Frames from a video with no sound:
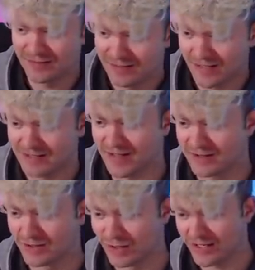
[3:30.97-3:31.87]
Getting
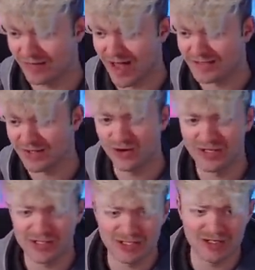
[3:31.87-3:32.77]
done dirty,
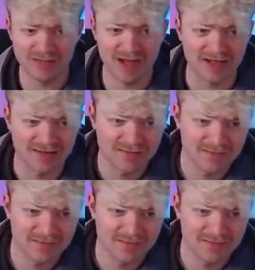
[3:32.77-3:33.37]
Elastoni. GG, buddy.